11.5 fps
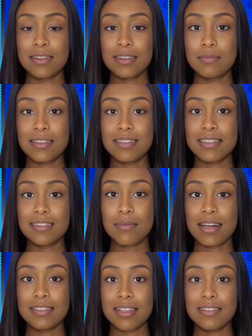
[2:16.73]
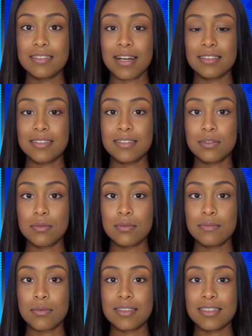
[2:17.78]
The committee's findings underscore
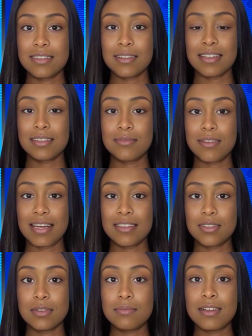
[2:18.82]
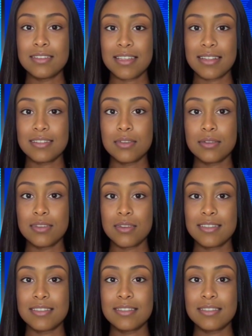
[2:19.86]
the pressing need for HMRC to
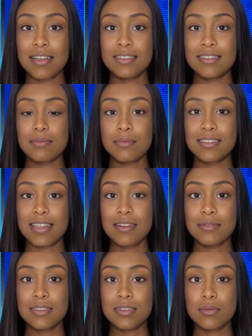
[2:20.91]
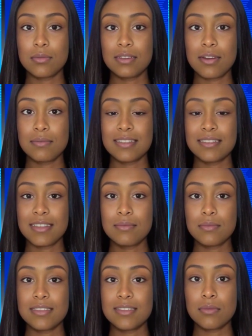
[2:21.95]
address its customer service shortcomings
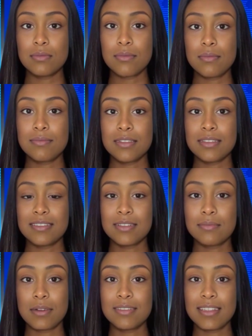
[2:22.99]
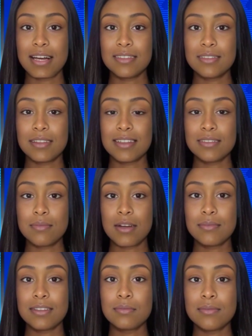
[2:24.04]
and restore confidence among taxpayers
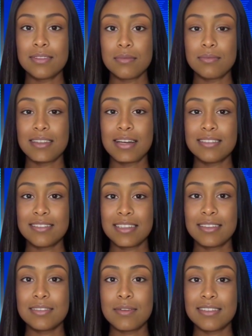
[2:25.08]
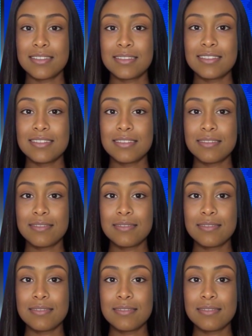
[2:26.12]
grappling with complex tax matters.